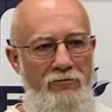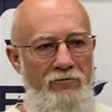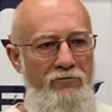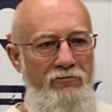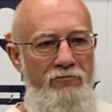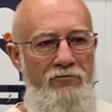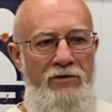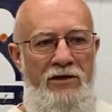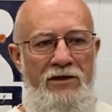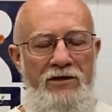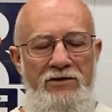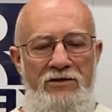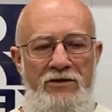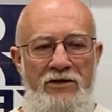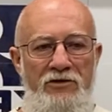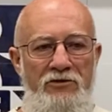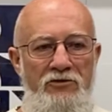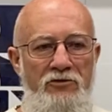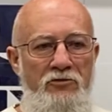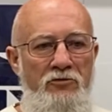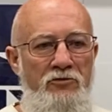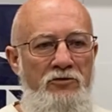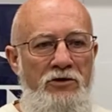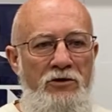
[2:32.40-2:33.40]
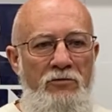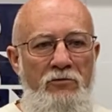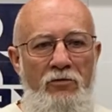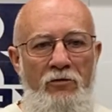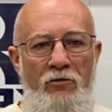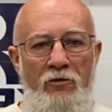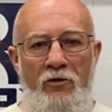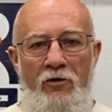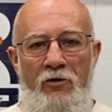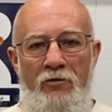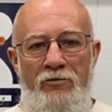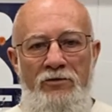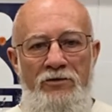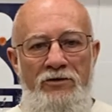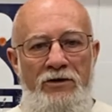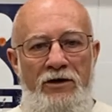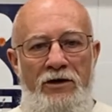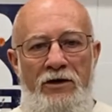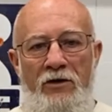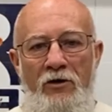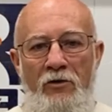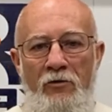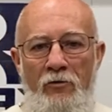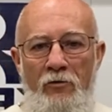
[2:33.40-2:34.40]
These sensors and probes, they
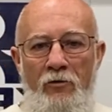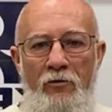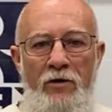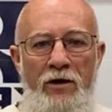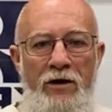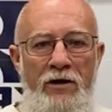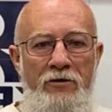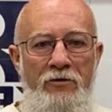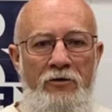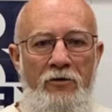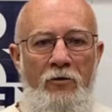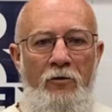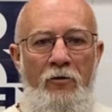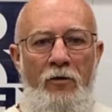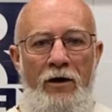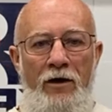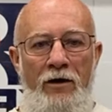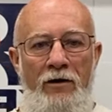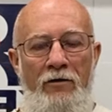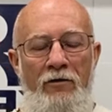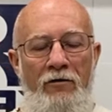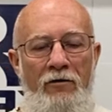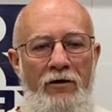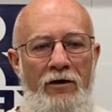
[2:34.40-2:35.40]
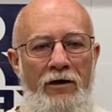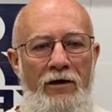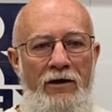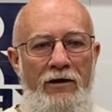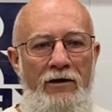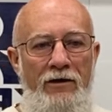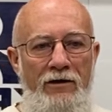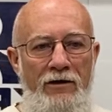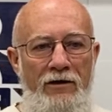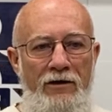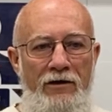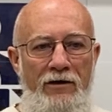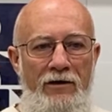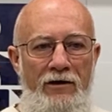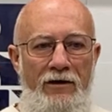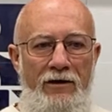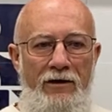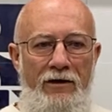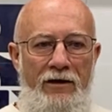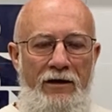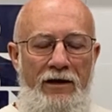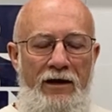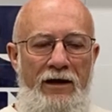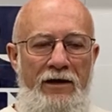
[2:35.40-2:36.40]
don't read correctly.
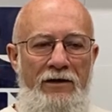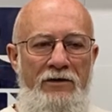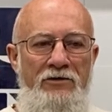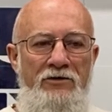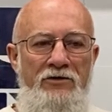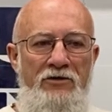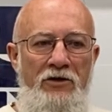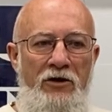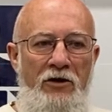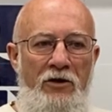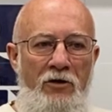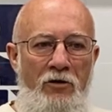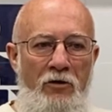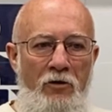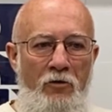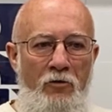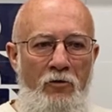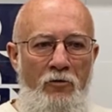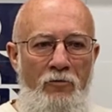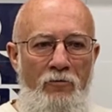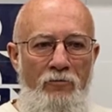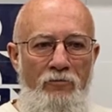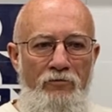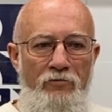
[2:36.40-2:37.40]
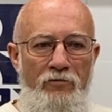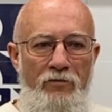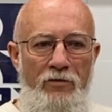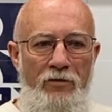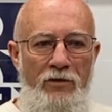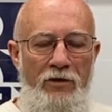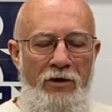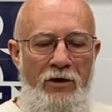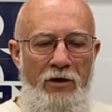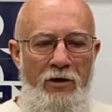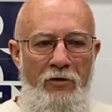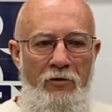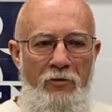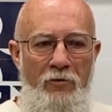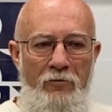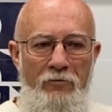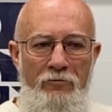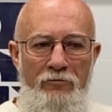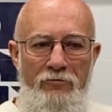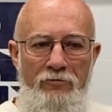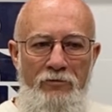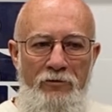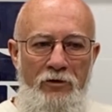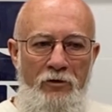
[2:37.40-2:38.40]
And so,
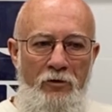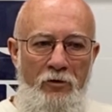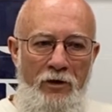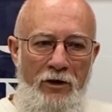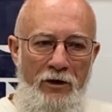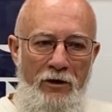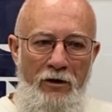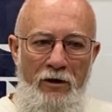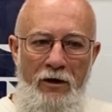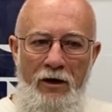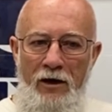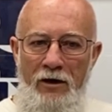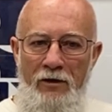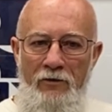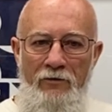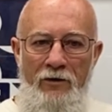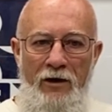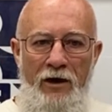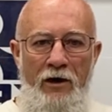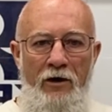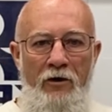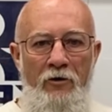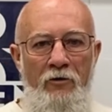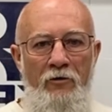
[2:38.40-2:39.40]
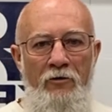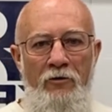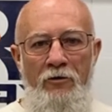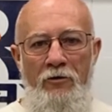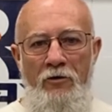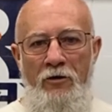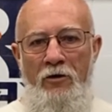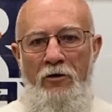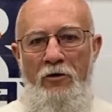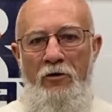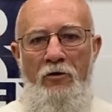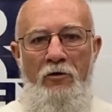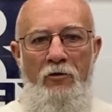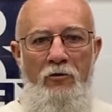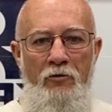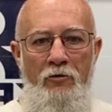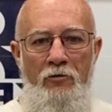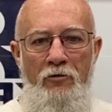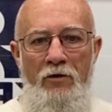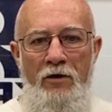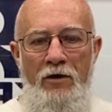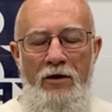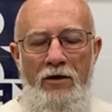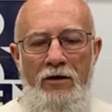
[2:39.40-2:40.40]
you'll get a lot of error code
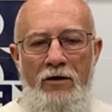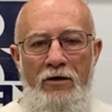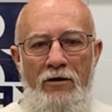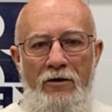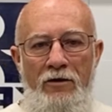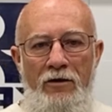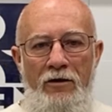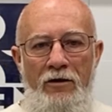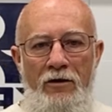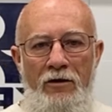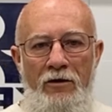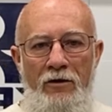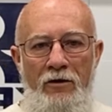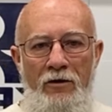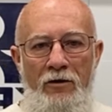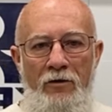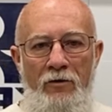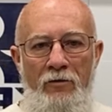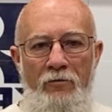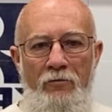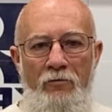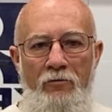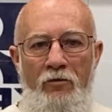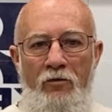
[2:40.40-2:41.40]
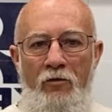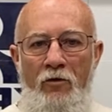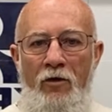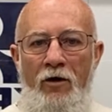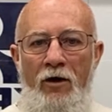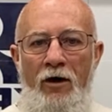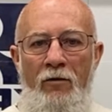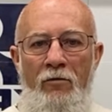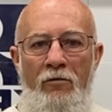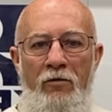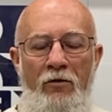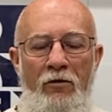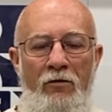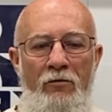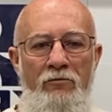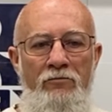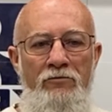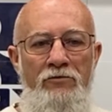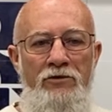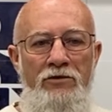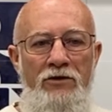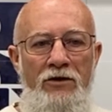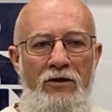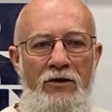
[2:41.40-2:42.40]

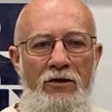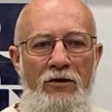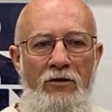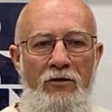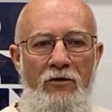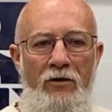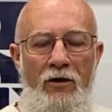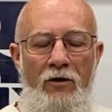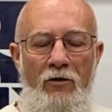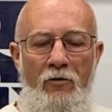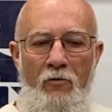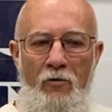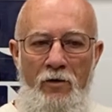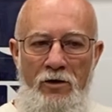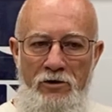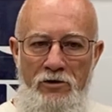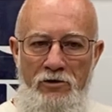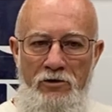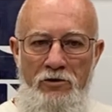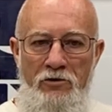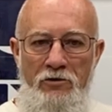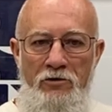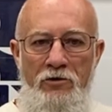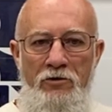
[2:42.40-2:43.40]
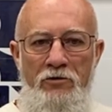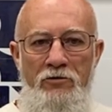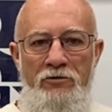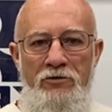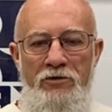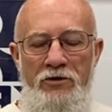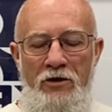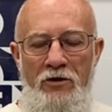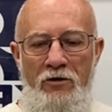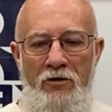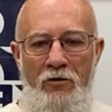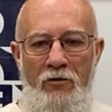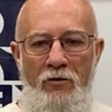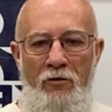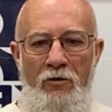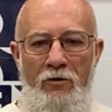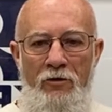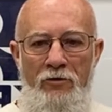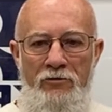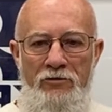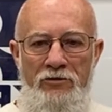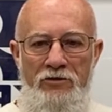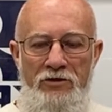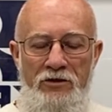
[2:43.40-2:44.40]
problems when you use an
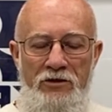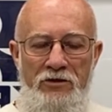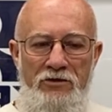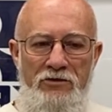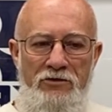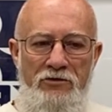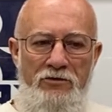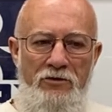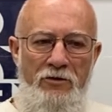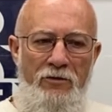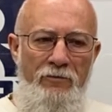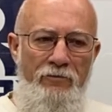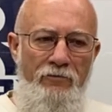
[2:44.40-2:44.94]
RO system.